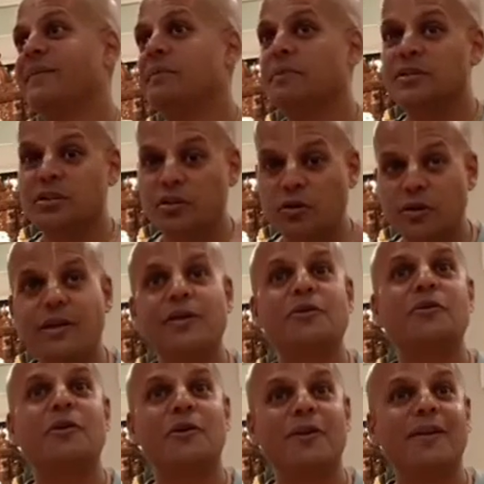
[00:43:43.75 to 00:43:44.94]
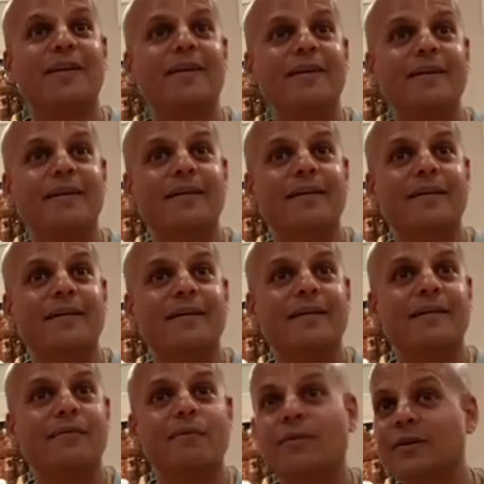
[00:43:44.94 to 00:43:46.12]
We must look internally.
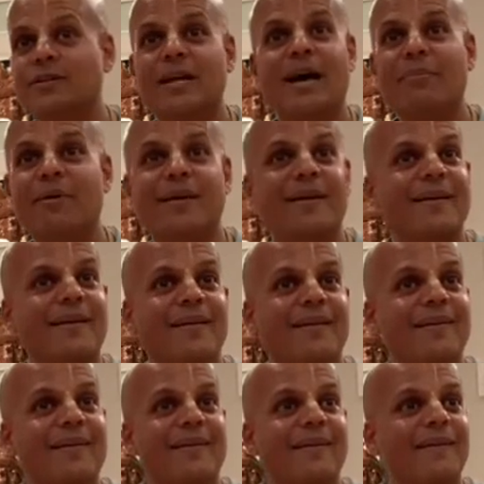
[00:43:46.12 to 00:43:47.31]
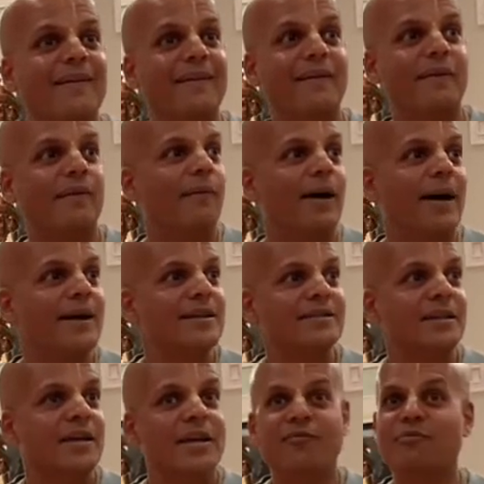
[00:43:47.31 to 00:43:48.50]
What's happening? Why
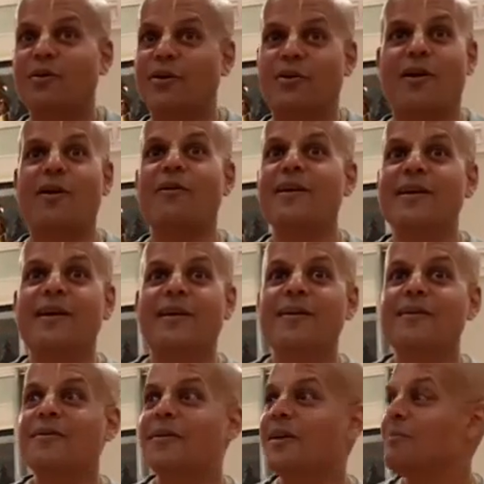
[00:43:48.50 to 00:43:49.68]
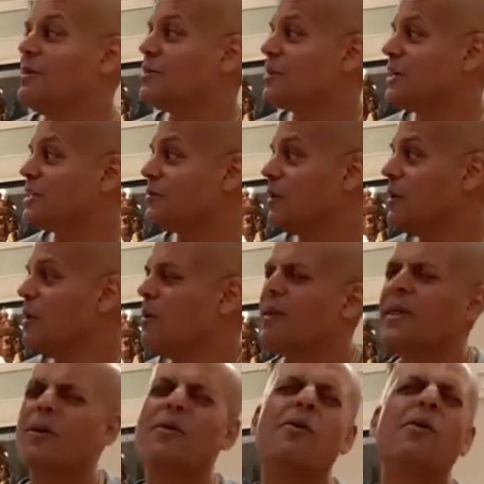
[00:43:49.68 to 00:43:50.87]
is, if Magari the hunter can be transformed, I
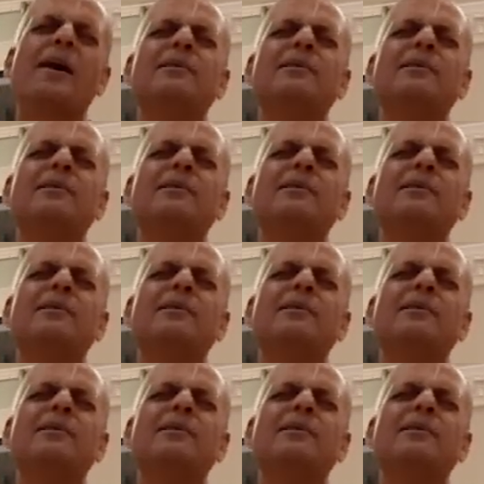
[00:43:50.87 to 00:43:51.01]
think, oh,